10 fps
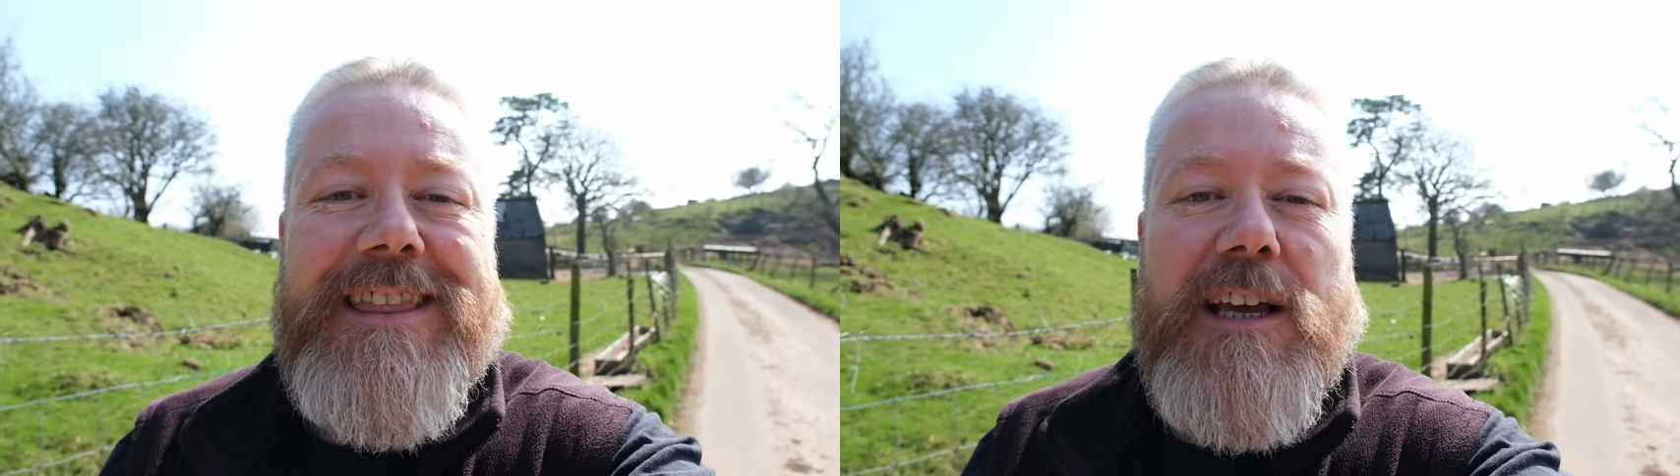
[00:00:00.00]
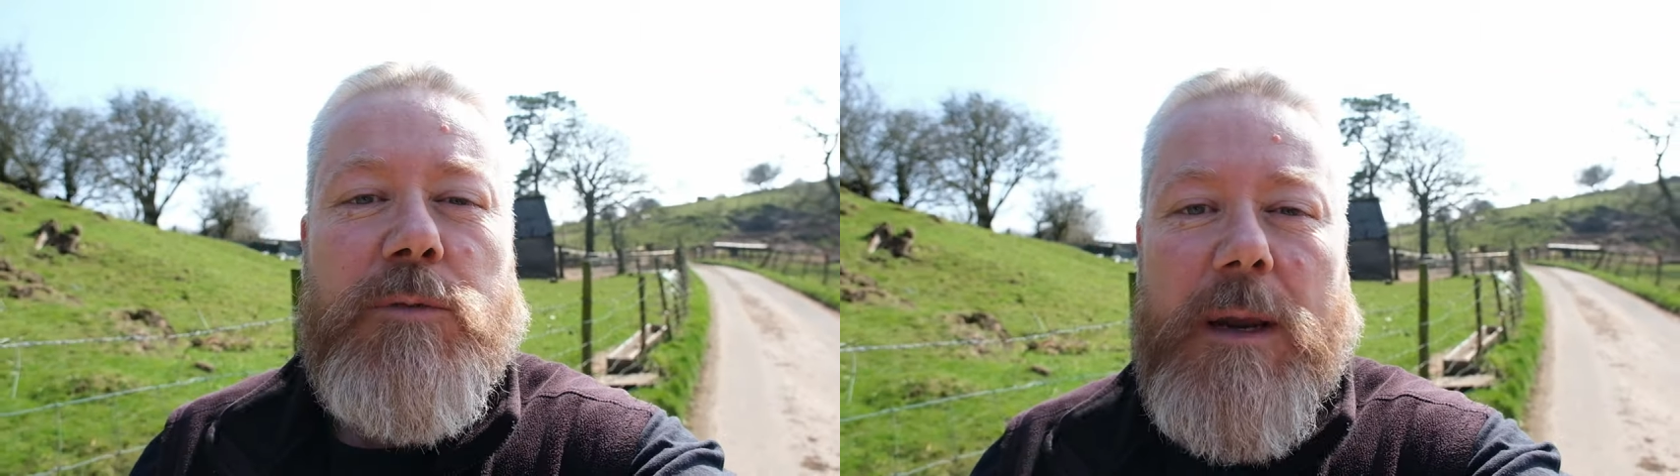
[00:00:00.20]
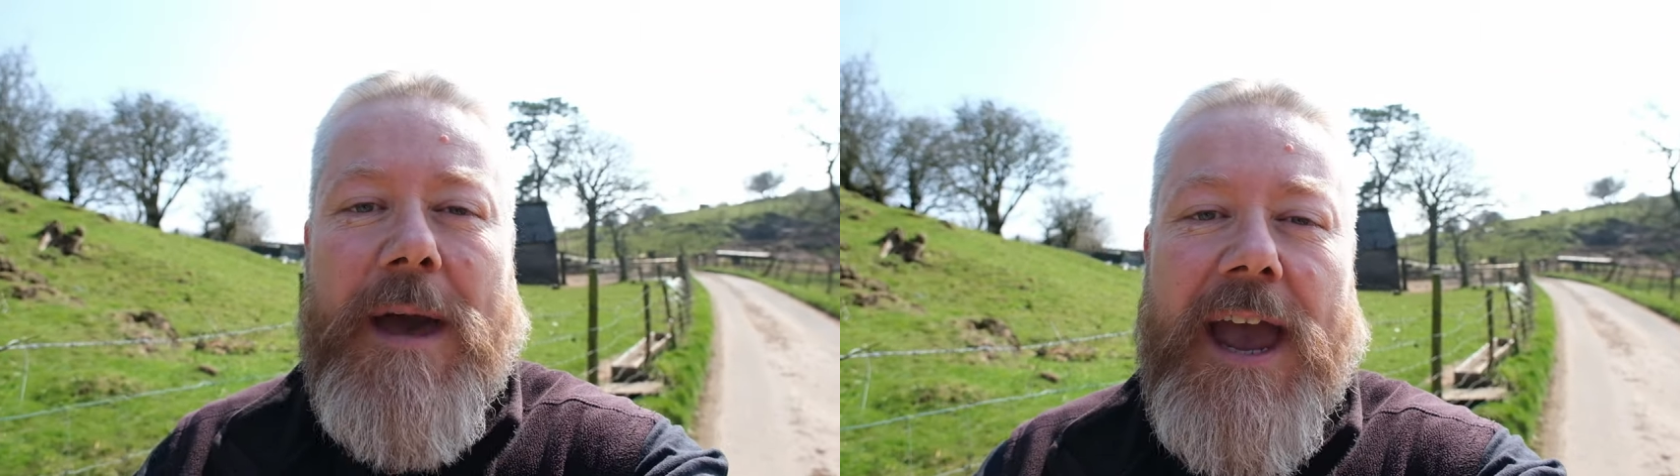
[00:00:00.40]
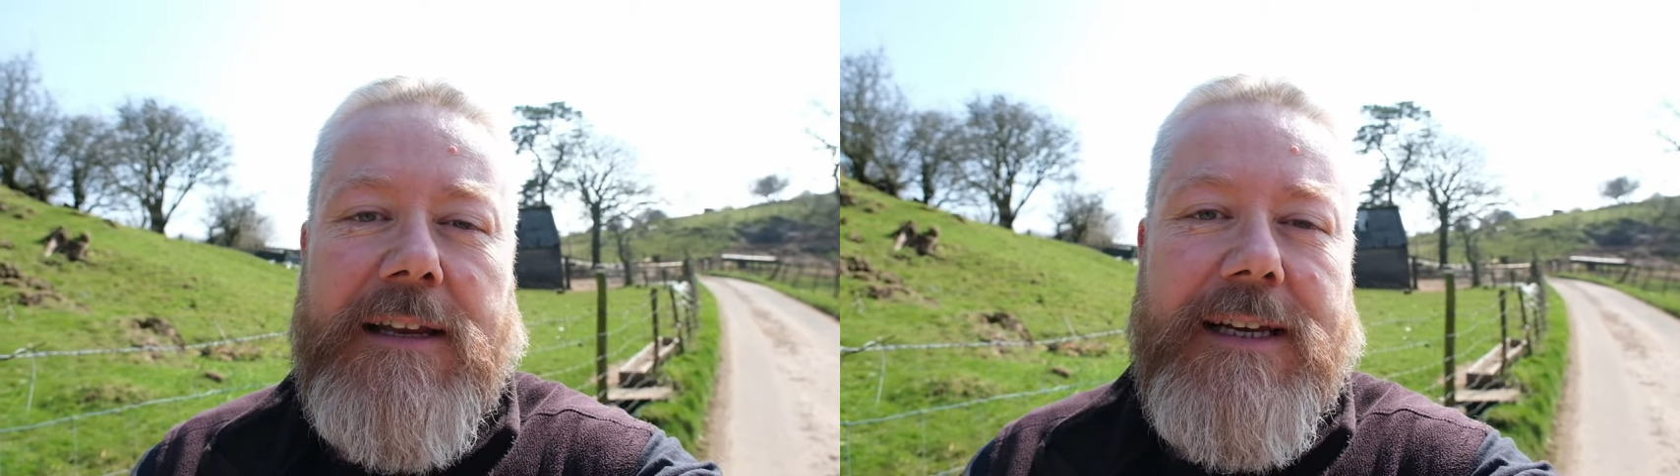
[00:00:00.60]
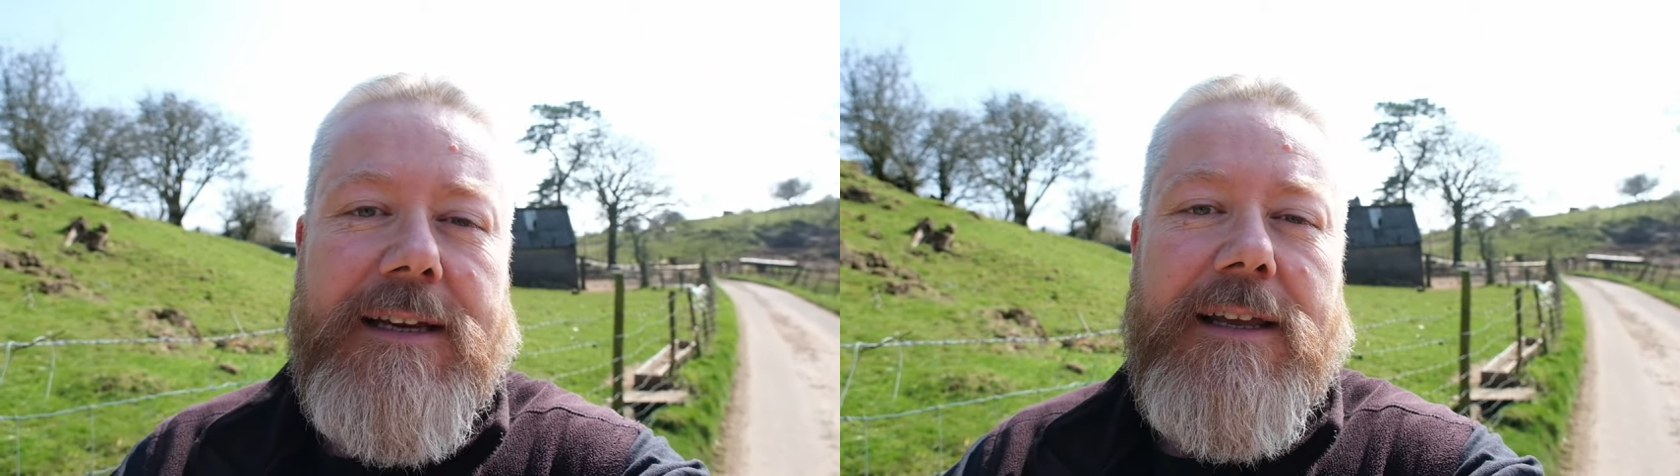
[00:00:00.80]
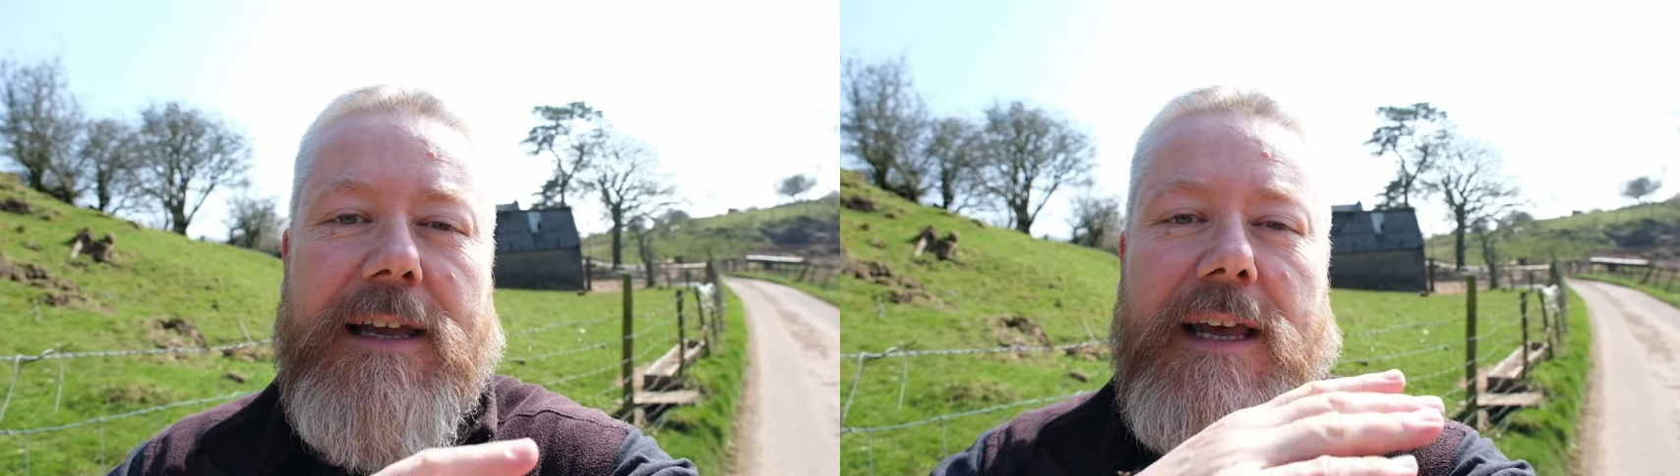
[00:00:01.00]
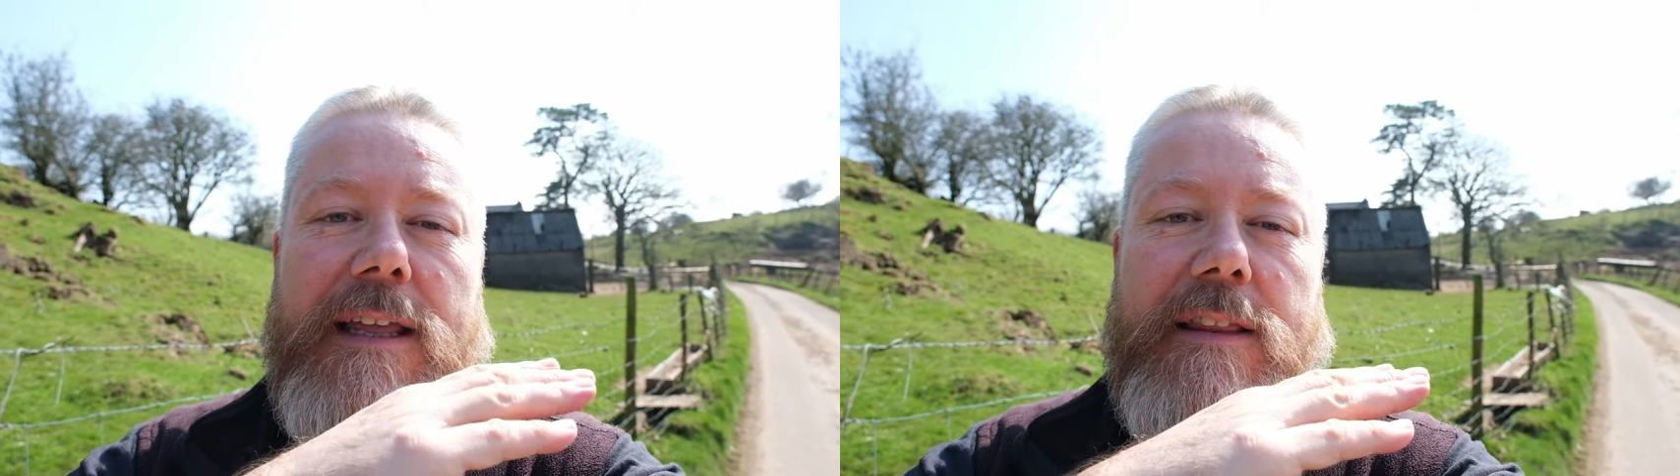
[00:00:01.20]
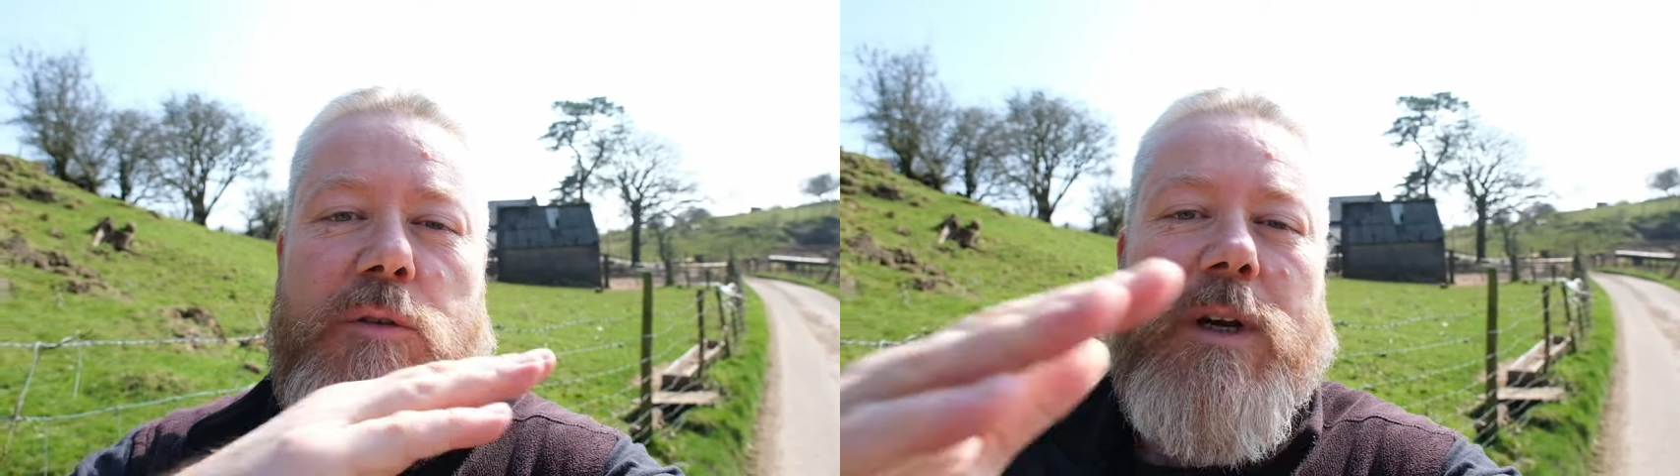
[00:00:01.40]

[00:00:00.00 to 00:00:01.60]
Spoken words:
that's where I'm heading, that's